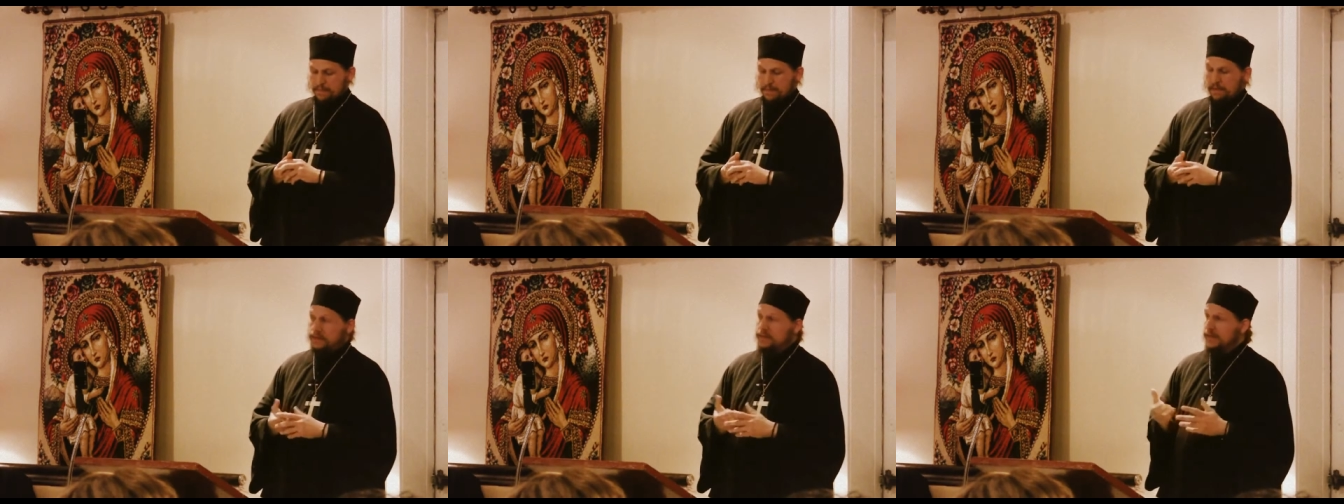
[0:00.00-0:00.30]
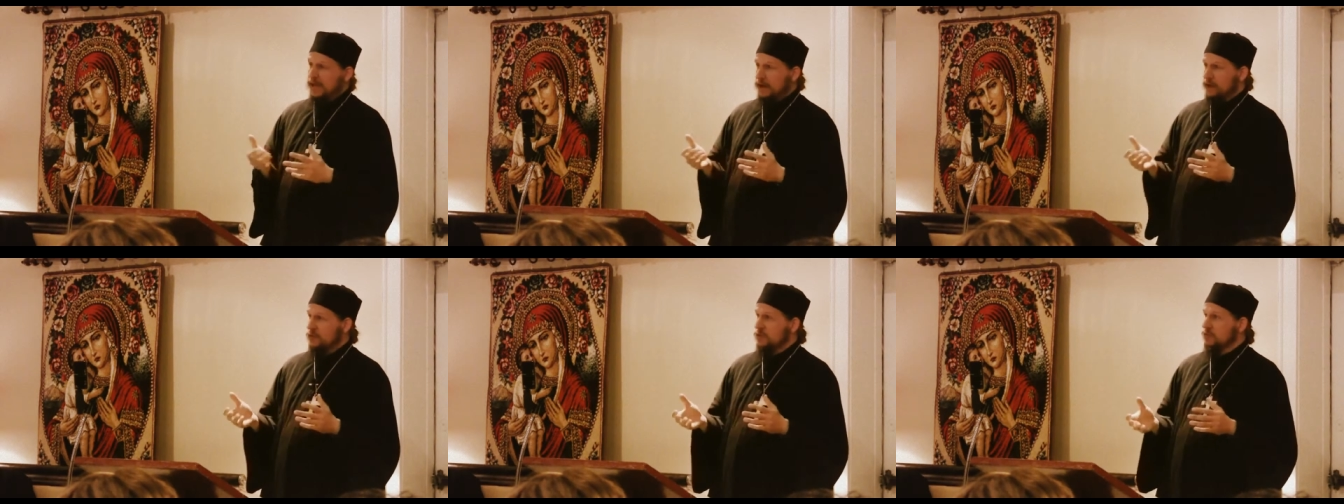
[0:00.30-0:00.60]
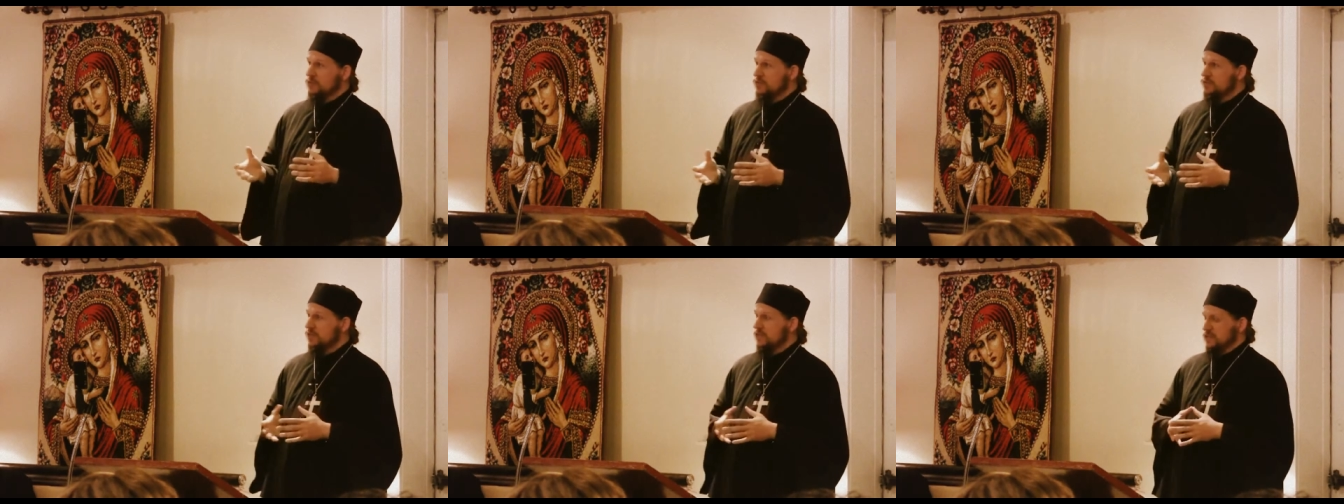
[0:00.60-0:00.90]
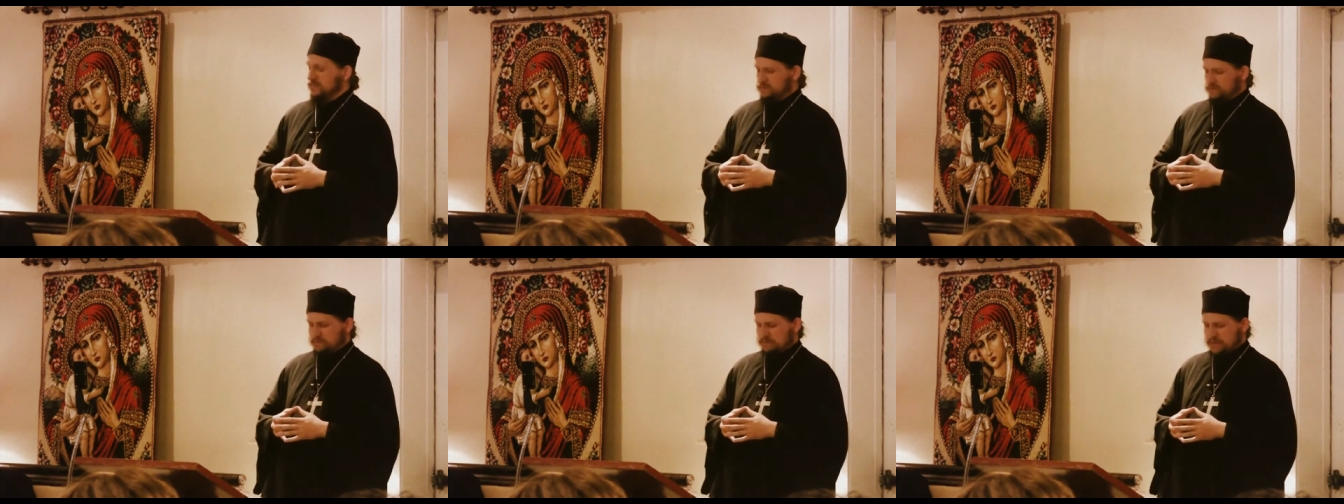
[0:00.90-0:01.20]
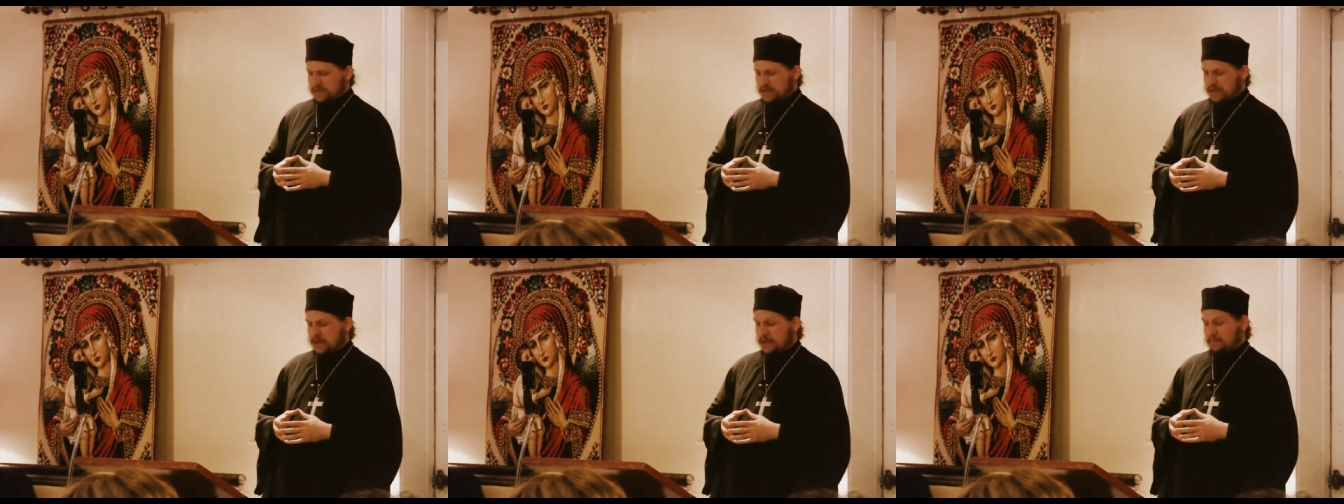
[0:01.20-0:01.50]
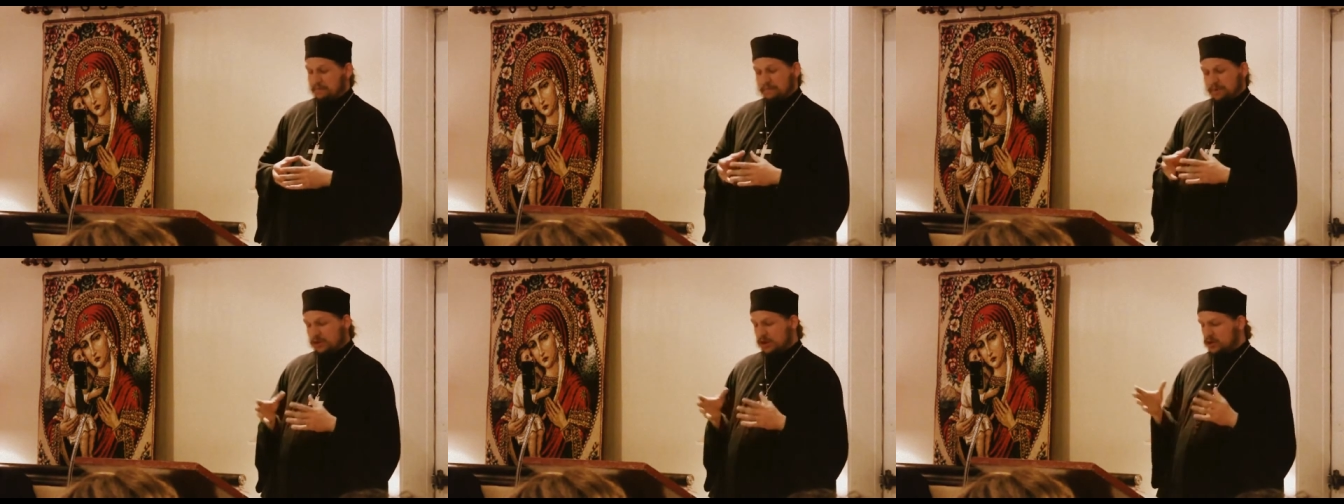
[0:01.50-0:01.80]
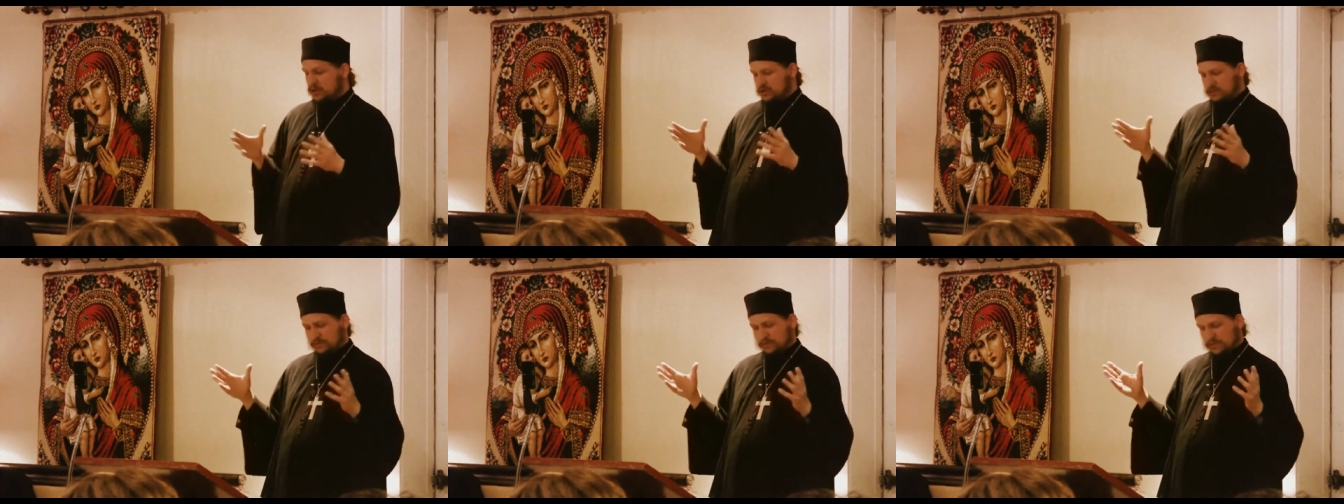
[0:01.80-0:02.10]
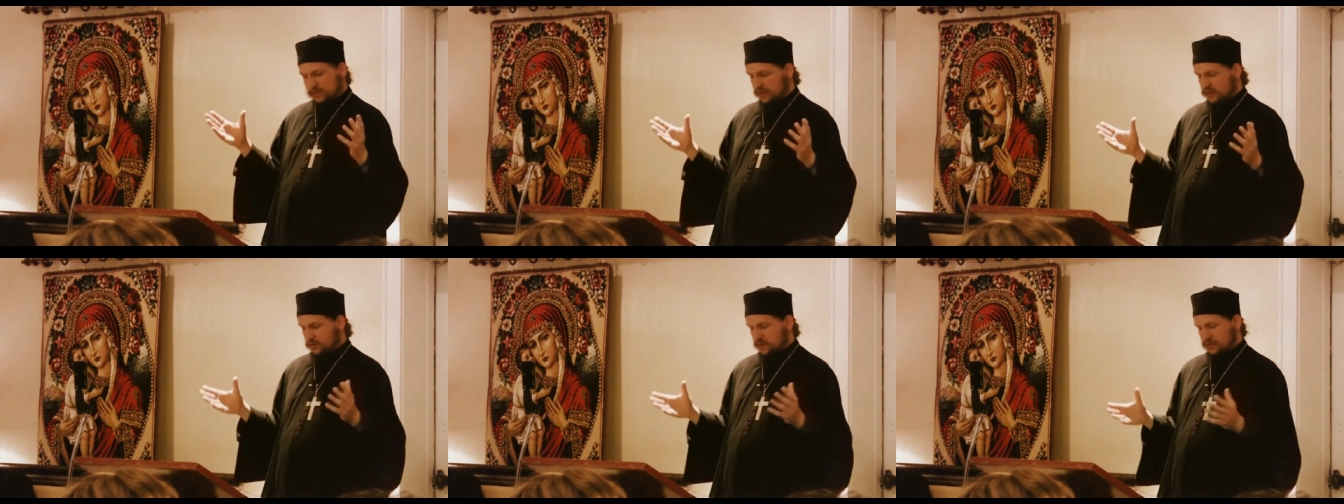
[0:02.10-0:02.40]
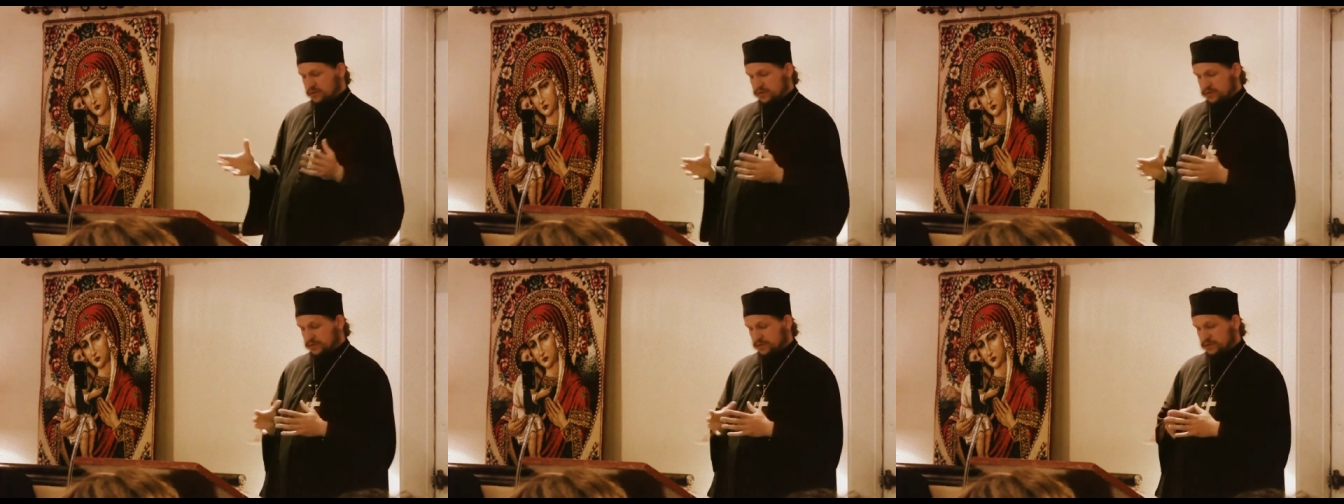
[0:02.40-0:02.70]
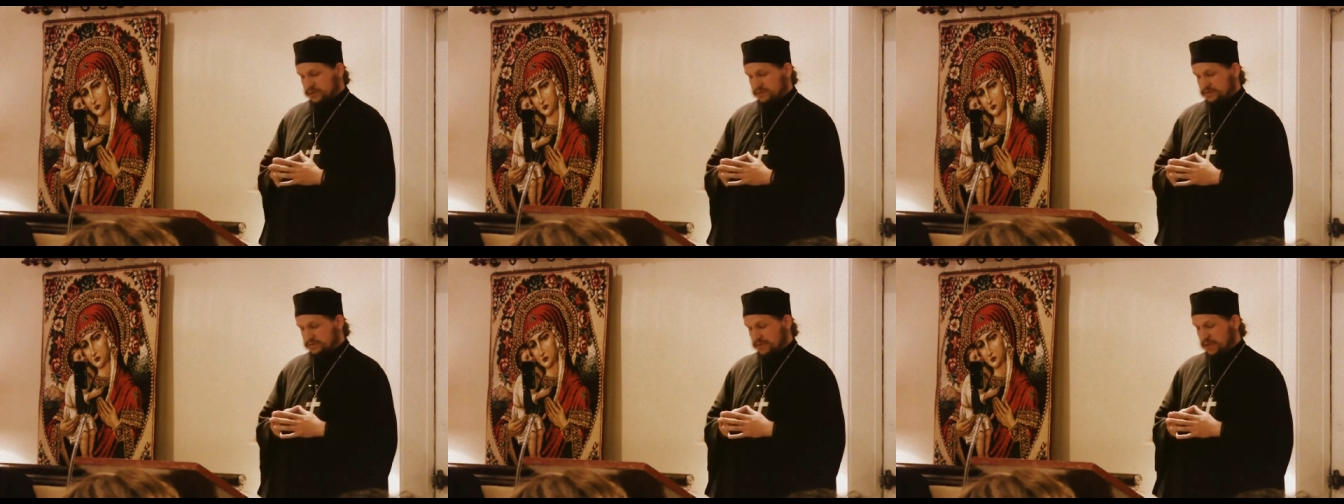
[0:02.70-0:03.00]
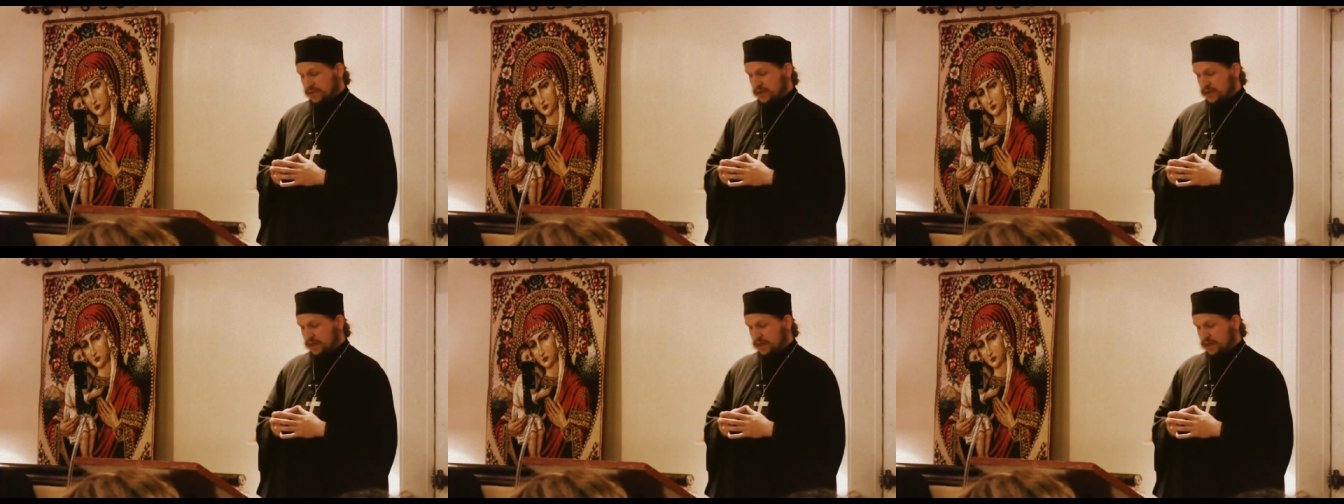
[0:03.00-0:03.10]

encounter with Saint Euphemia, but also for other reasons.